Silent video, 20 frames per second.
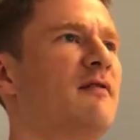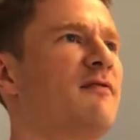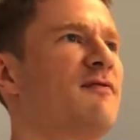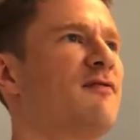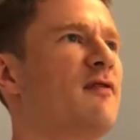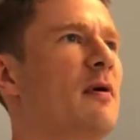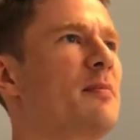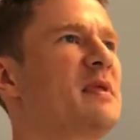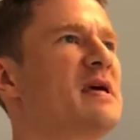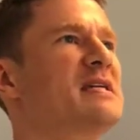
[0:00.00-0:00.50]

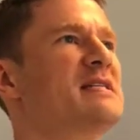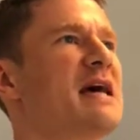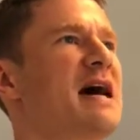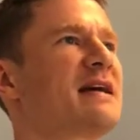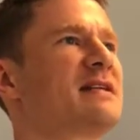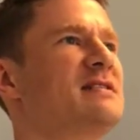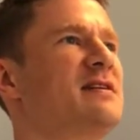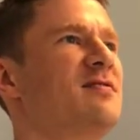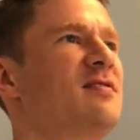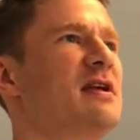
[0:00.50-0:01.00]
from these
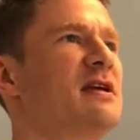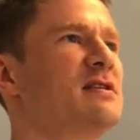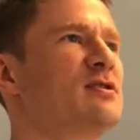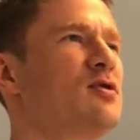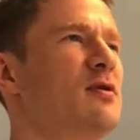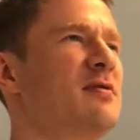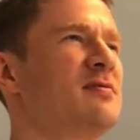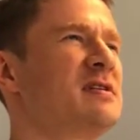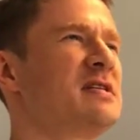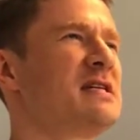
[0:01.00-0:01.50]

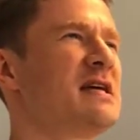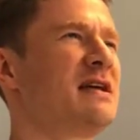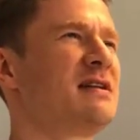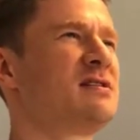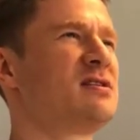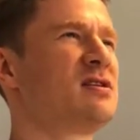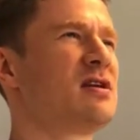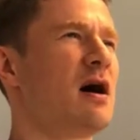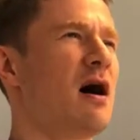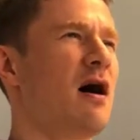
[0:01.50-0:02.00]
activities sort of a
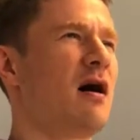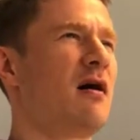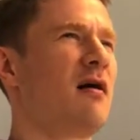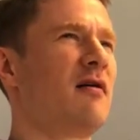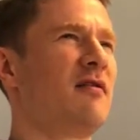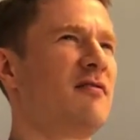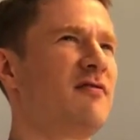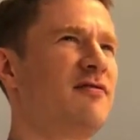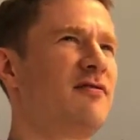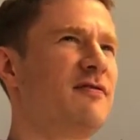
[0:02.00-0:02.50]
sense
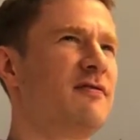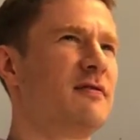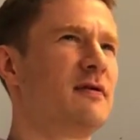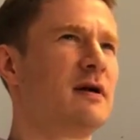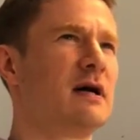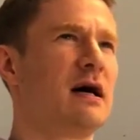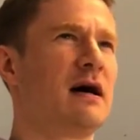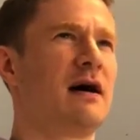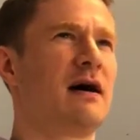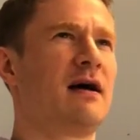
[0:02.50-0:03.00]
of
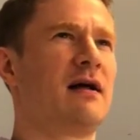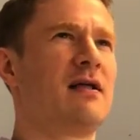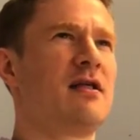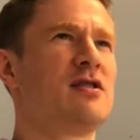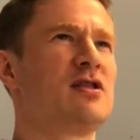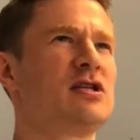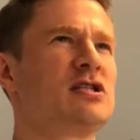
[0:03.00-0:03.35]
uh,